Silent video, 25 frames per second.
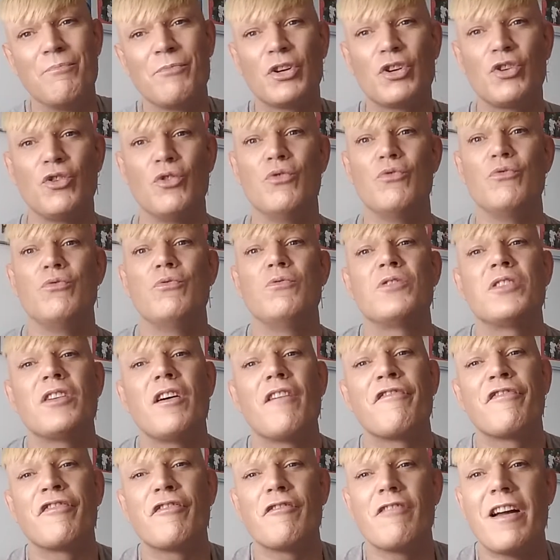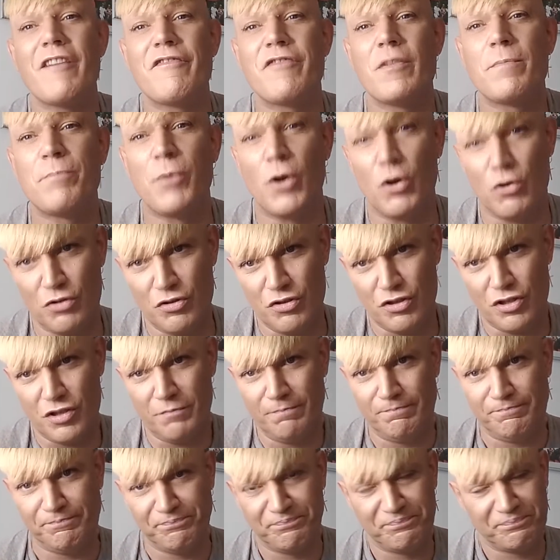called Forever Bond.
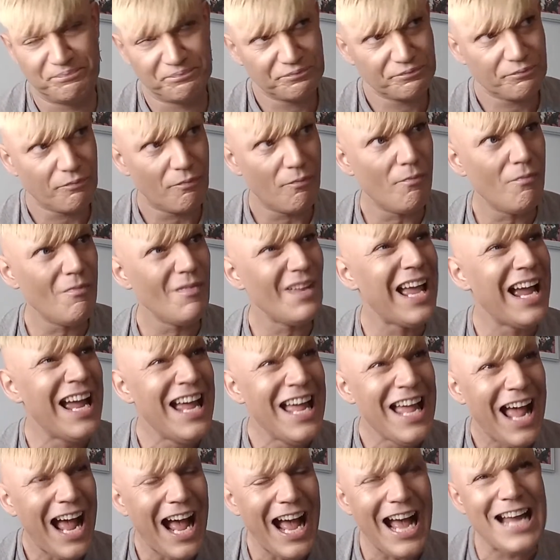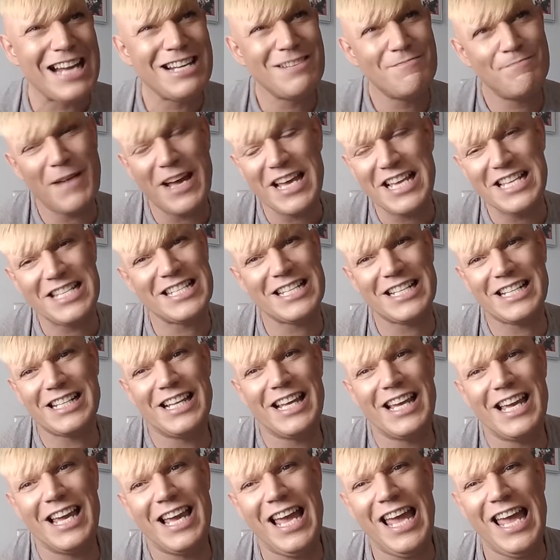And
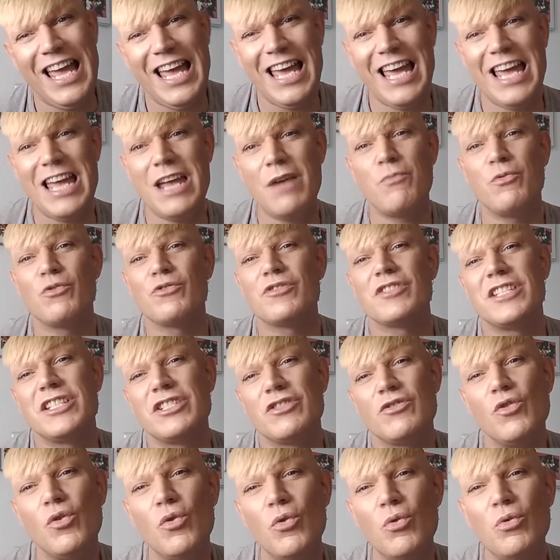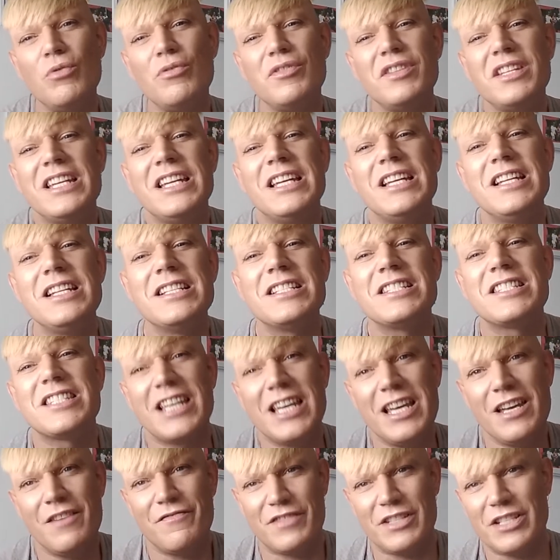basically, he wanted all the
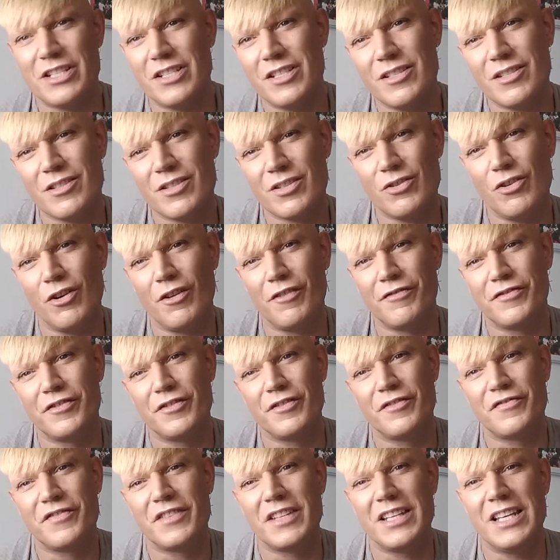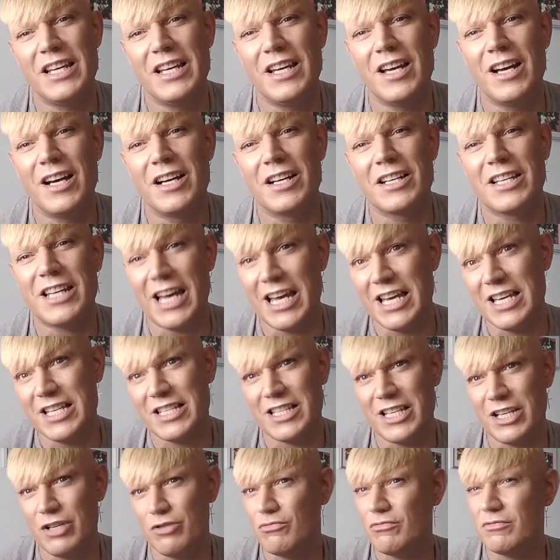divas off of the gay
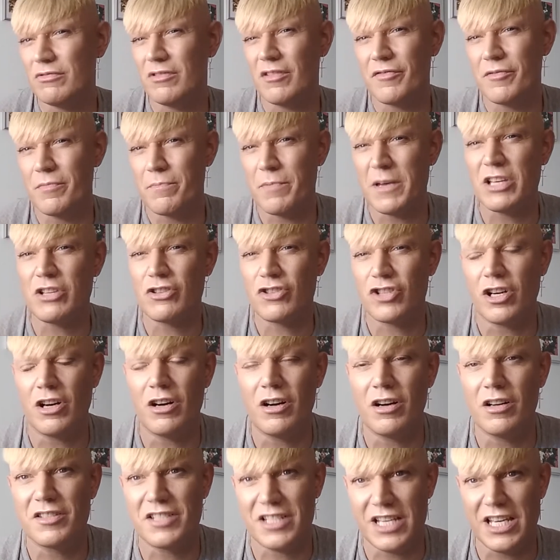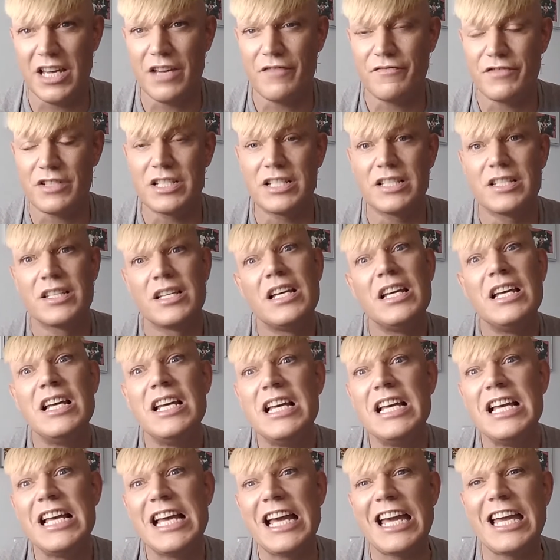scene, all of the big chart divas,
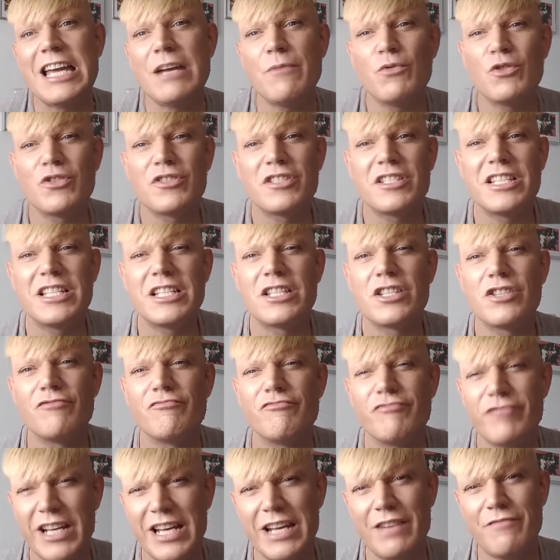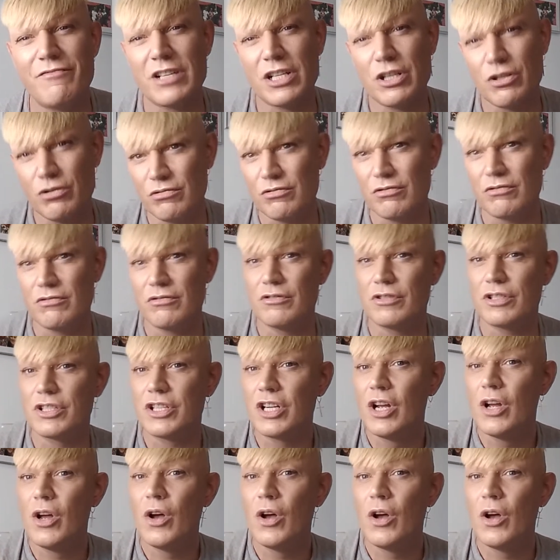he wanted to re-record